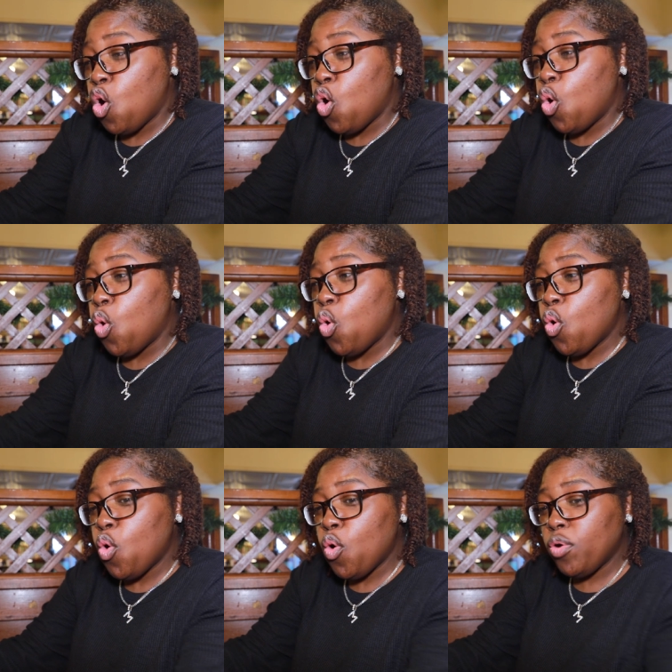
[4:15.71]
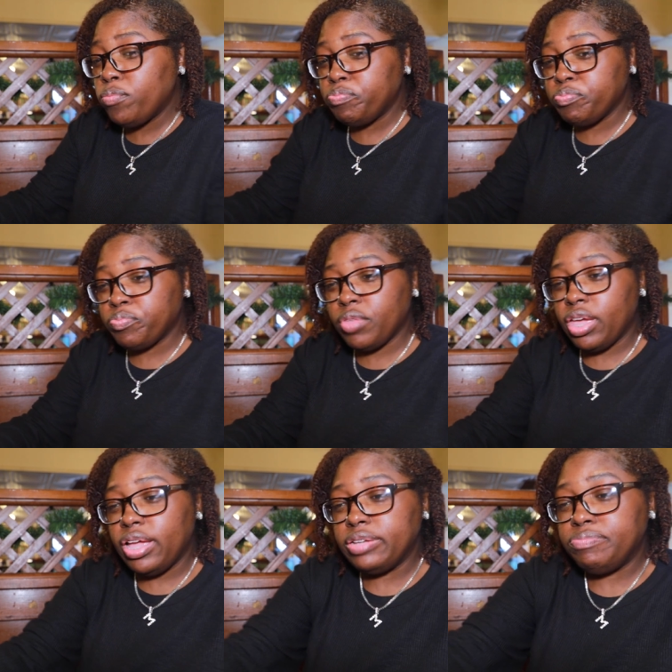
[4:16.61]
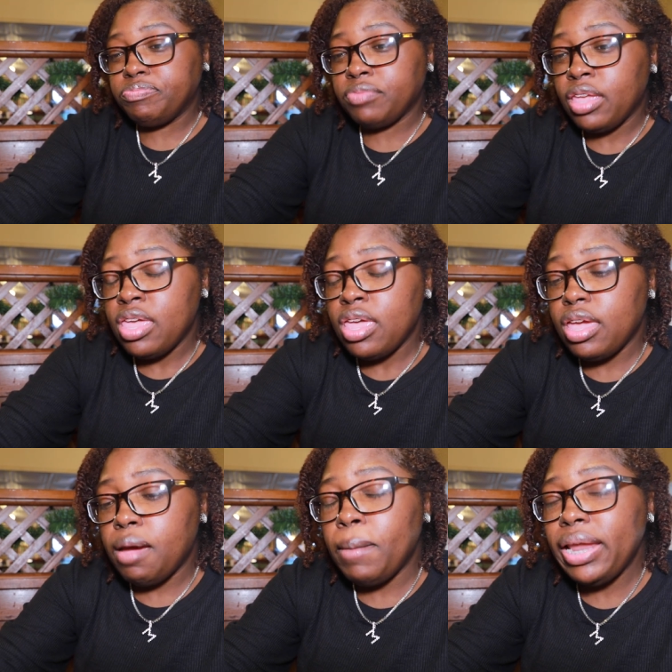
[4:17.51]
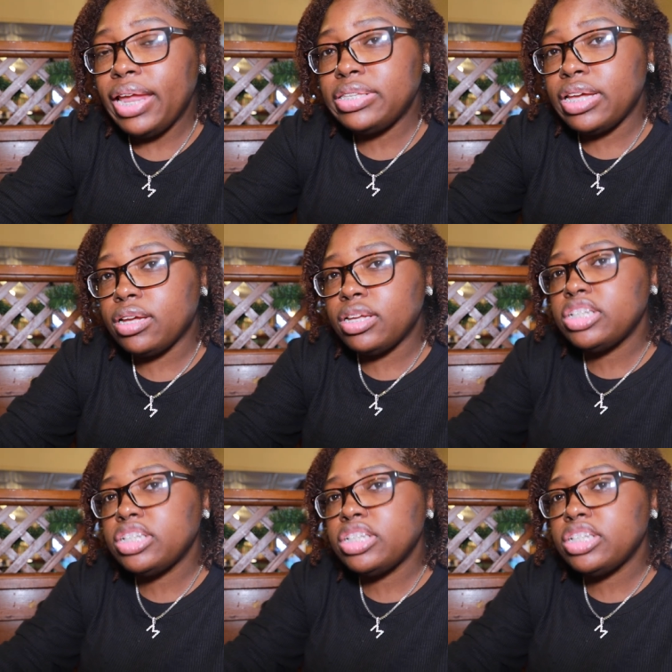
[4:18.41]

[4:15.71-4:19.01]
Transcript: yes, yes. Yeah, my latte good.